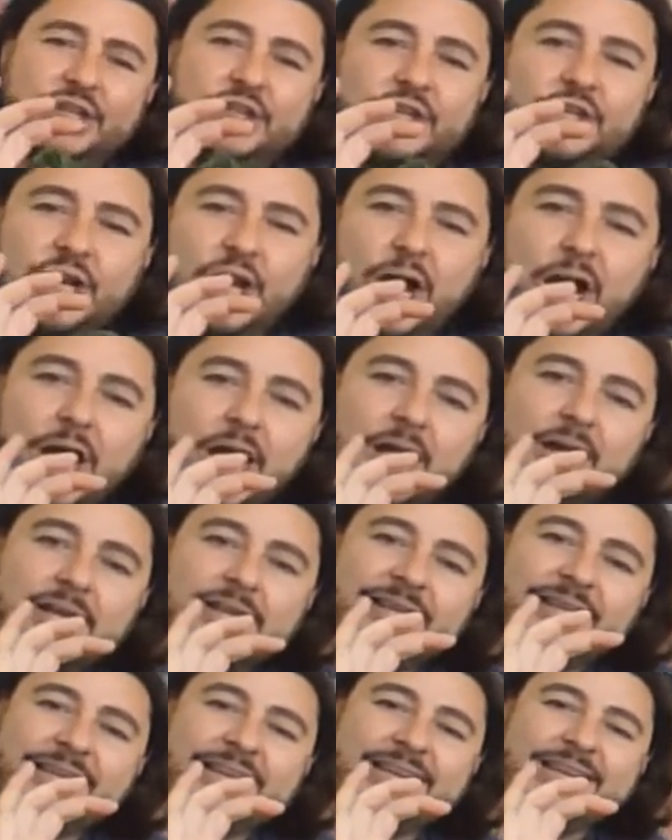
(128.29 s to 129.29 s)

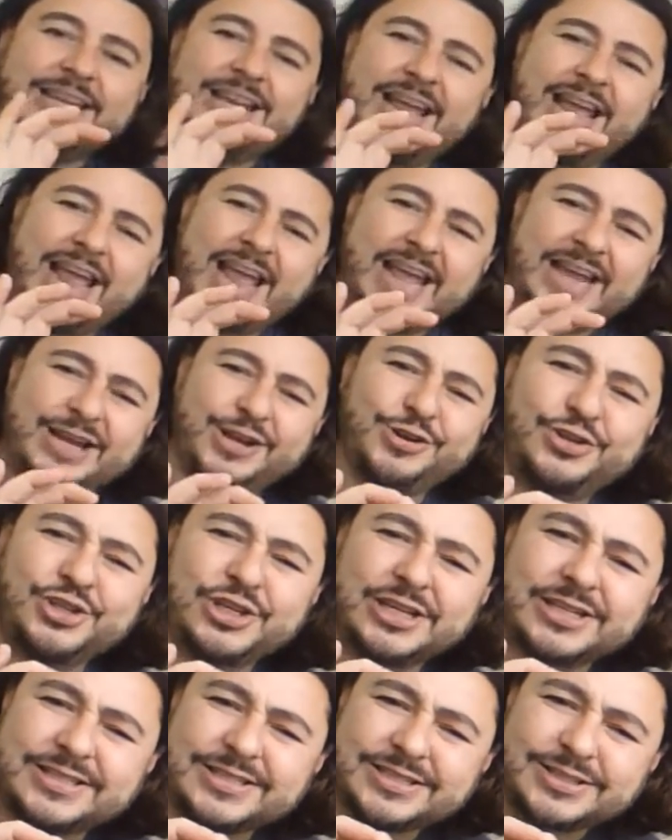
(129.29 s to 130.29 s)
chocolatey and
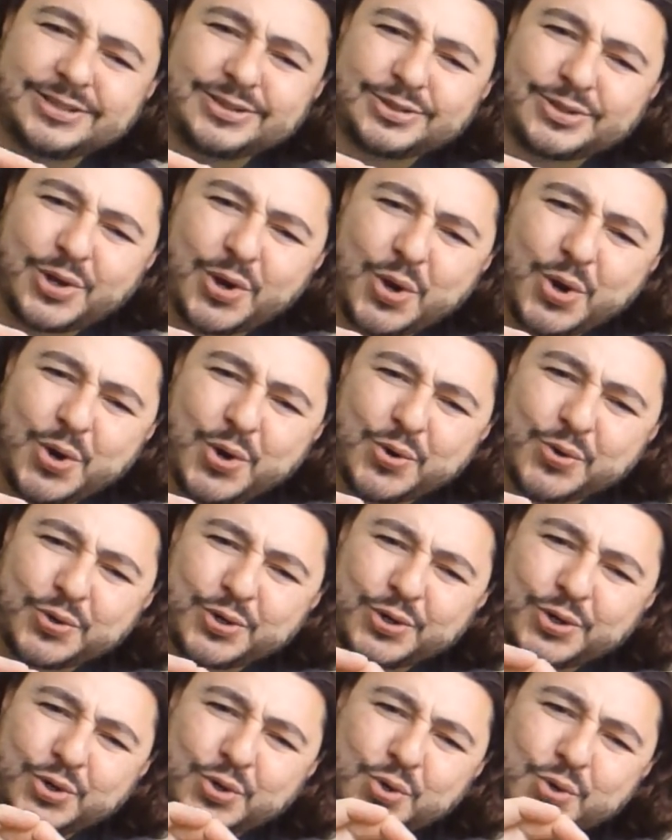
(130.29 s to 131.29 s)
just
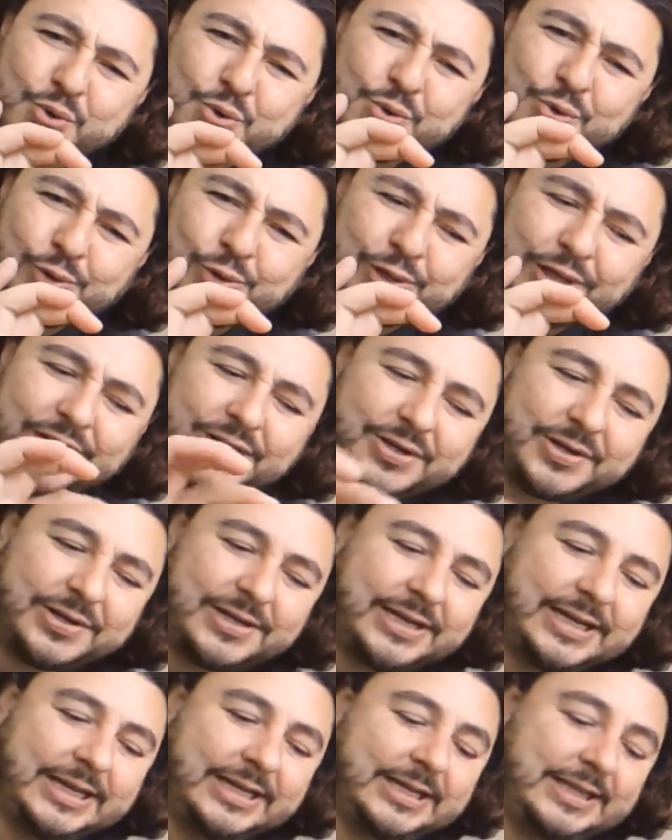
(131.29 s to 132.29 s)
so cool
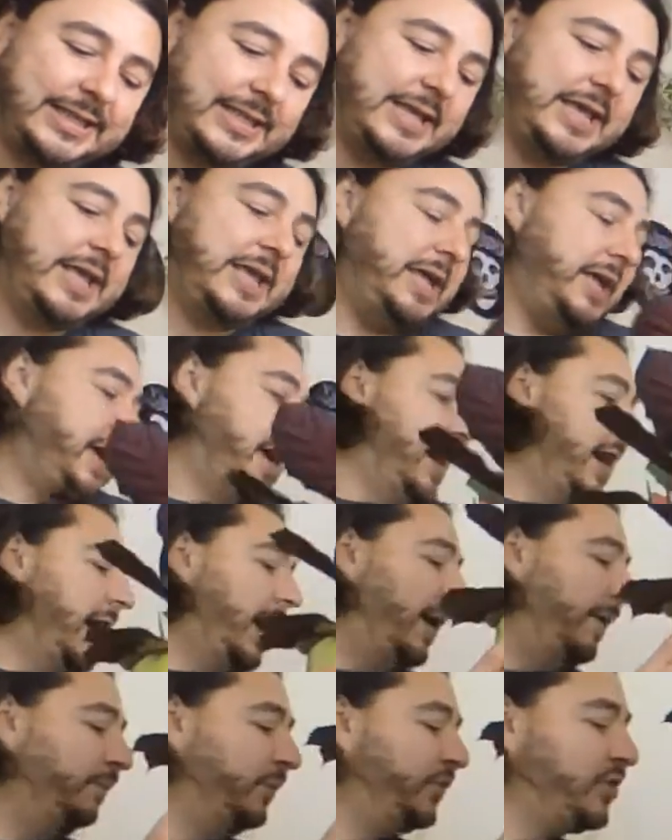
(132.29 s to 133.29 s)
underneath.
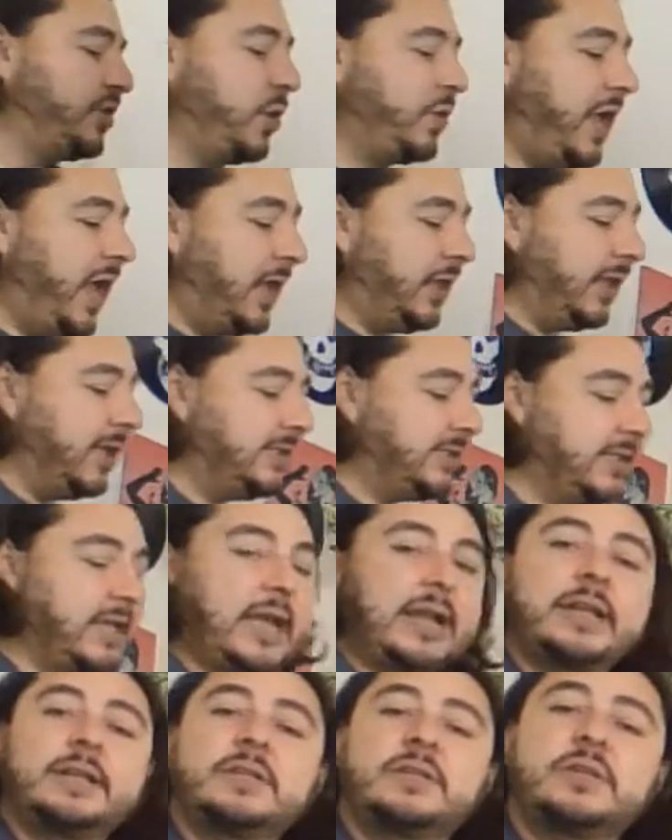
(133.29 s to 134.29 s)
So yeah, let's
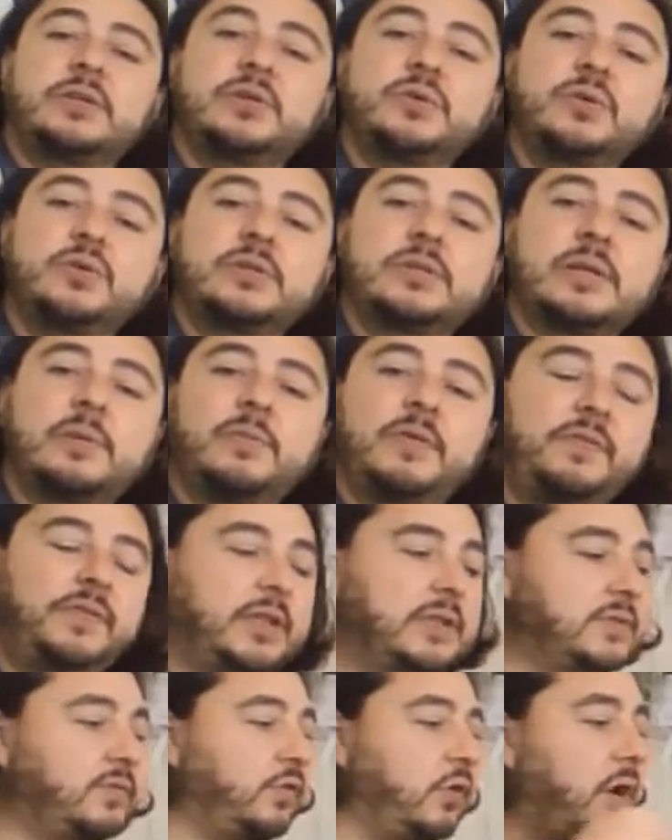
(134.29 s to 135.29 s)
get into some of
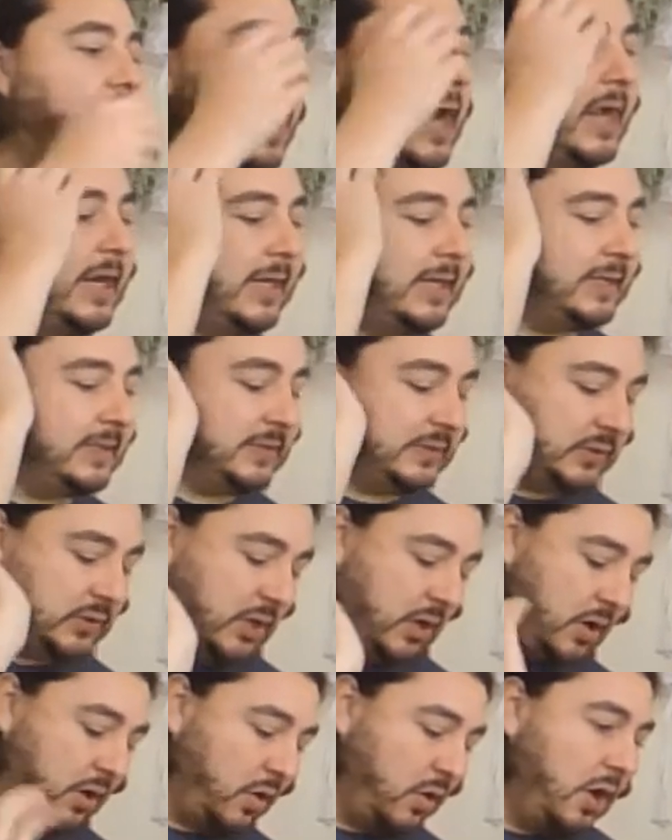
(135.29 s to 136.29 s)
these varieties.
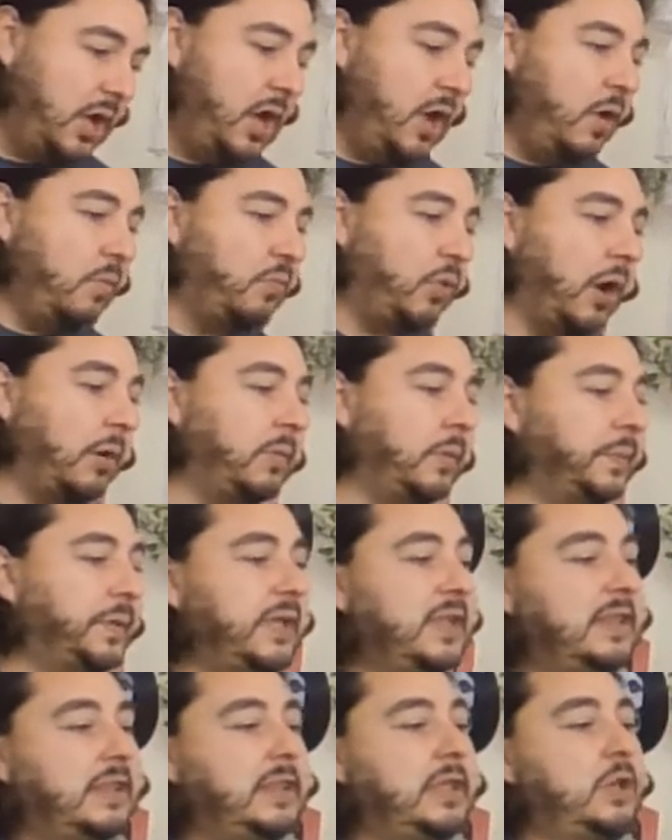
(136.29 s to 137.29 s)
So
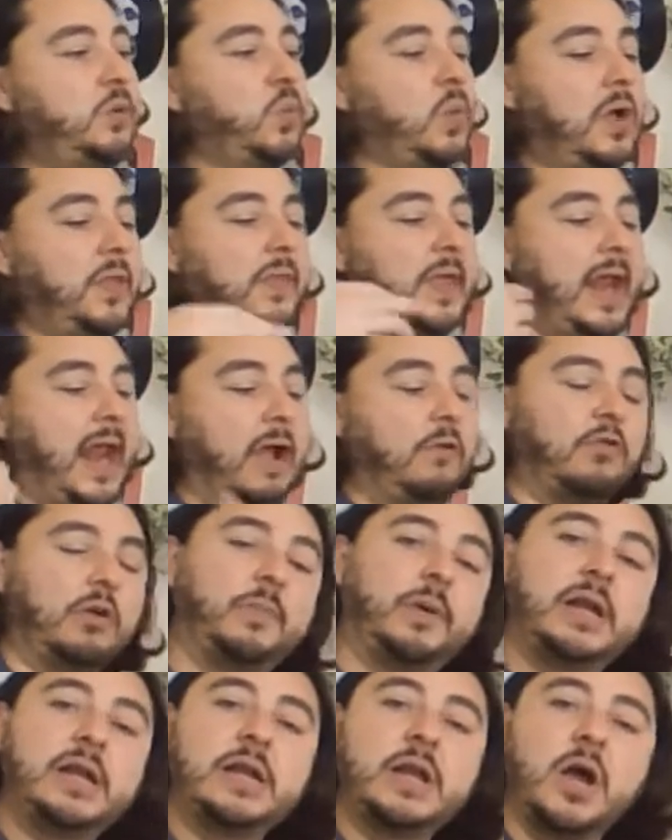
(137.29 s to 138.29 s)
probably the one that
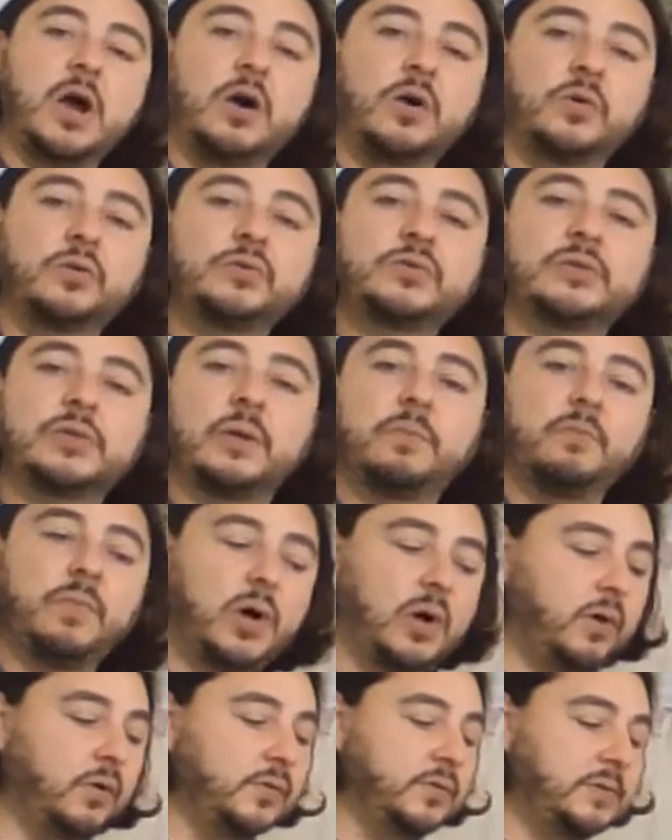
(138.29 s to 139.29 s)
everybody knows the
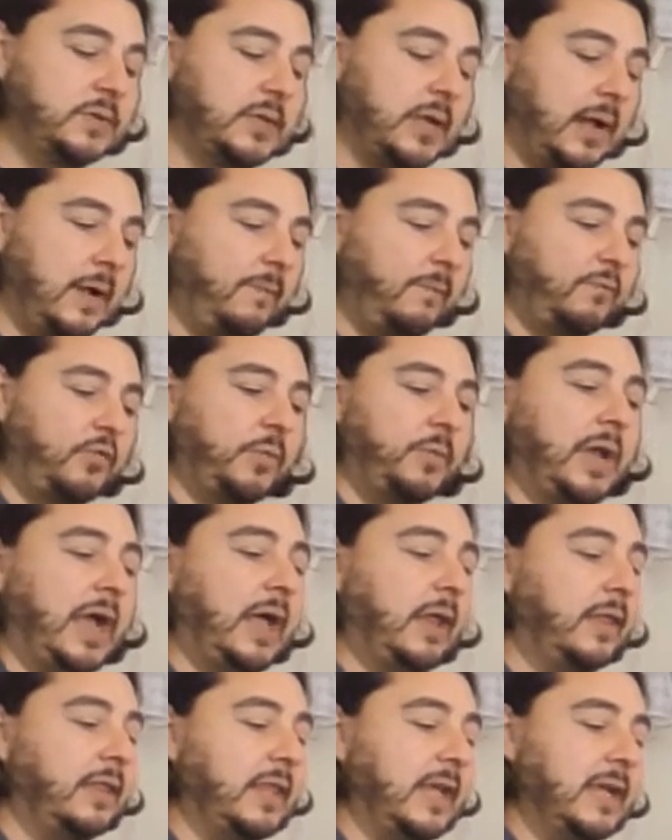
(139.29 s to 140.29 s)
most from
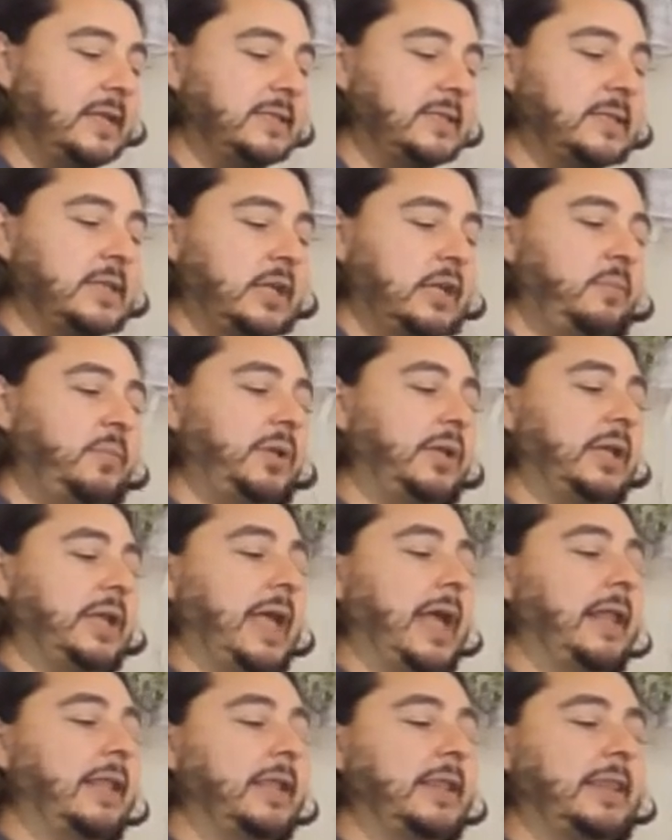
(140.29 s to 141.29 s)
Calatheas is going to be the
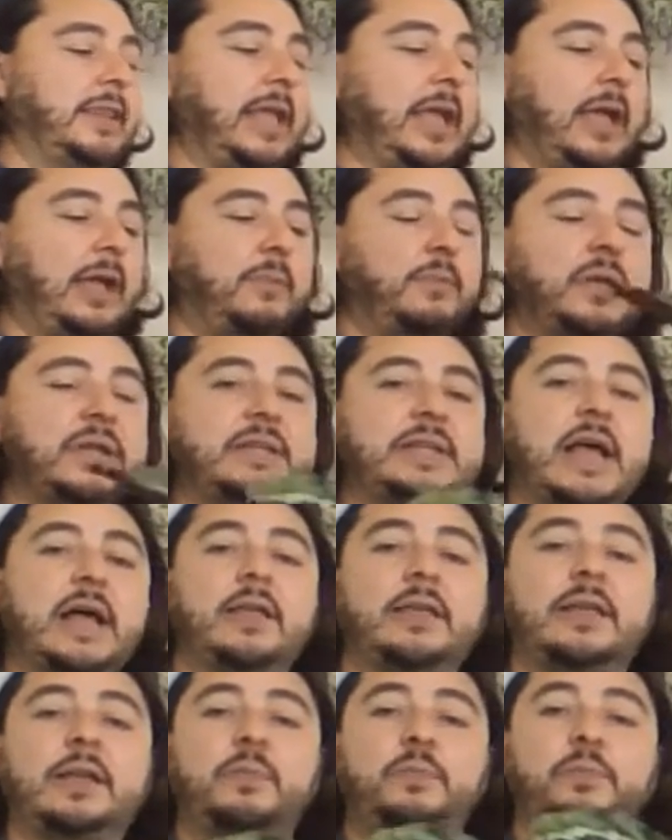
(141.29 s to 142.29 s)
Calathea
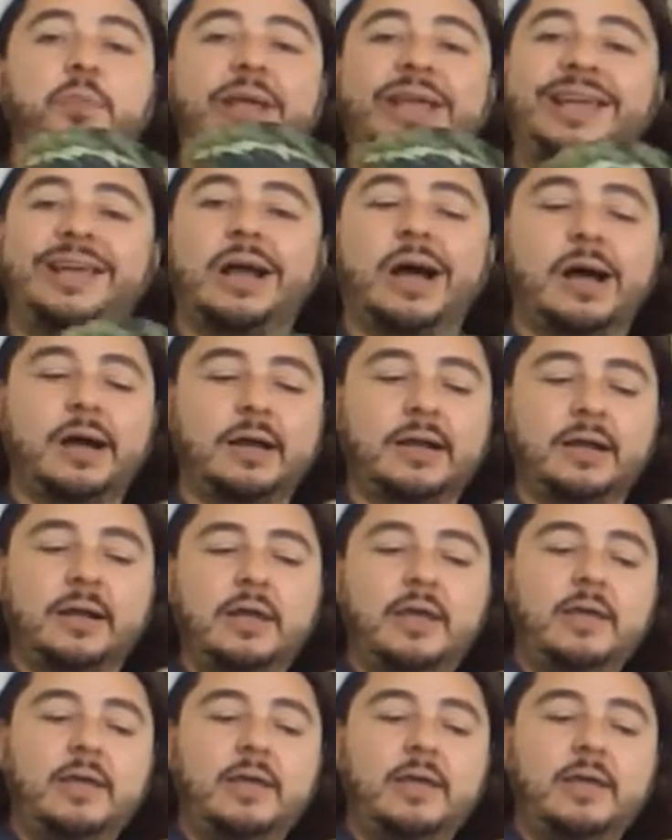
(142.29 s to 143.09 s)
Medallion Peacock.